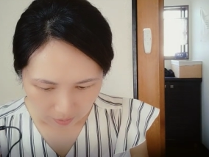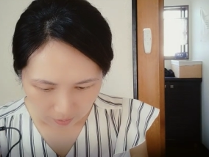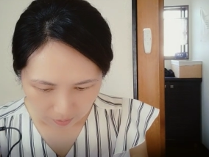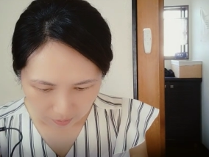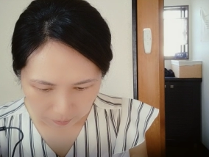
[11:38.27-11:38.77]

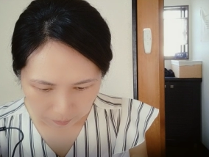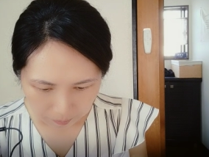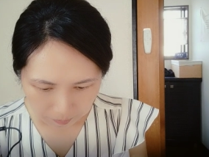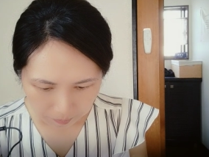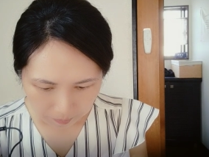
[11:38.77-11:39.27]

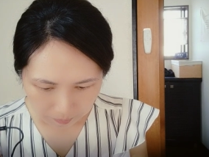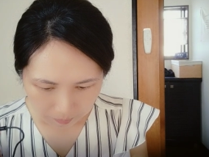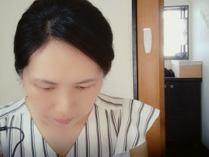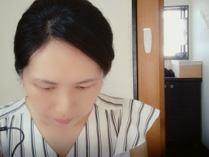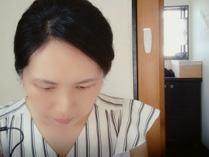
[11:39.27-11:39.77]
Um,
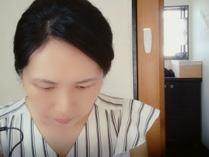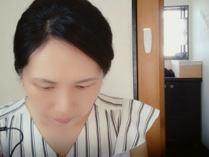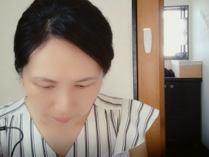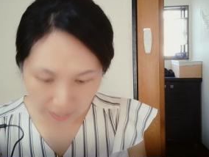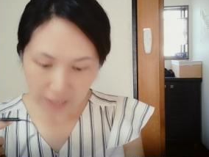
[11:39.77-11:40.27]

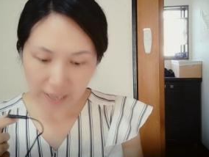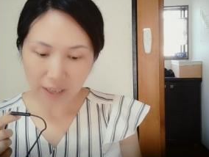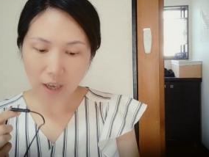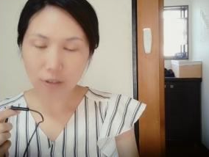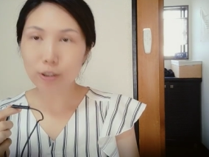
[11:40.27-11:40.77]
yeah and
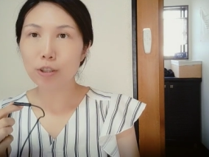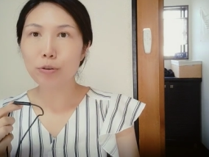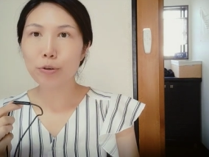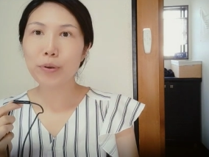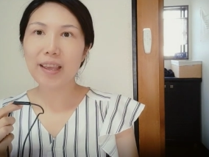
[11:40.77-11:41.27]

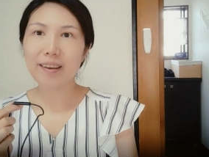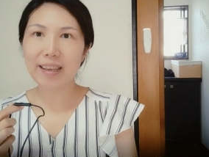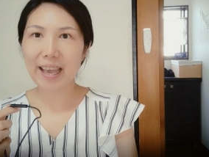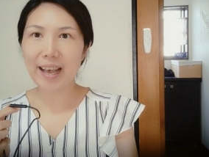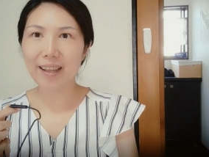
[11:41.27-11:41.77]
also you can
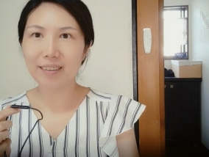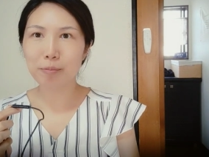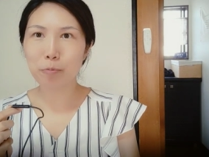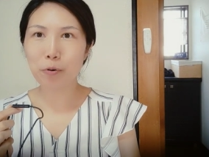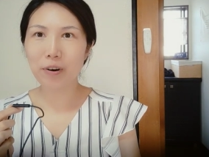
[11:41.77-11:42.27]
get
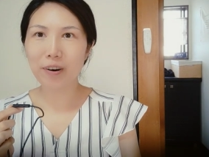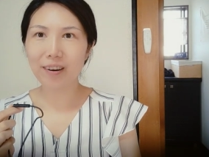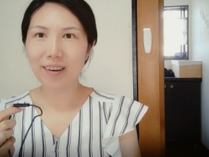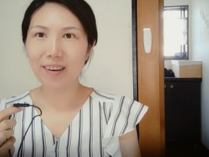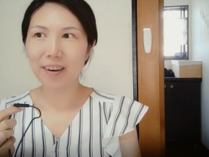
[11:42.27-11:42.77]
more
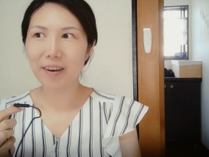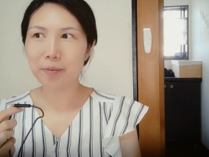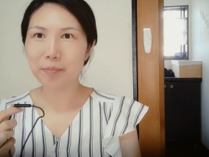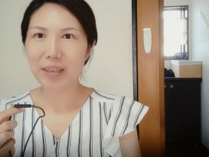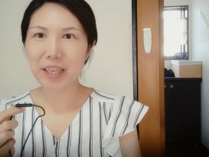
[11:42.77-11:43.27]
uh,
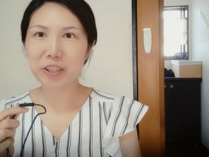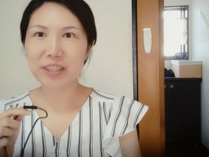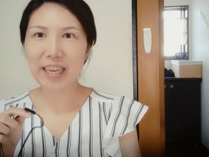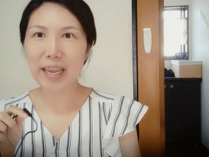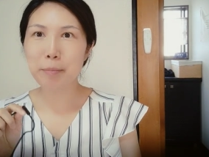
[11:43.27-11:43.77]

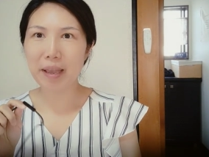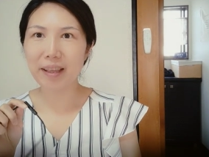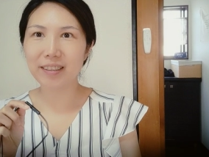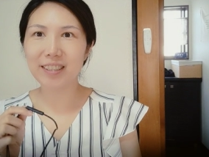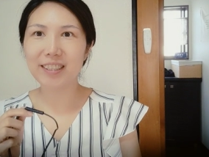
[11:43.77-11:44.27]
entertainment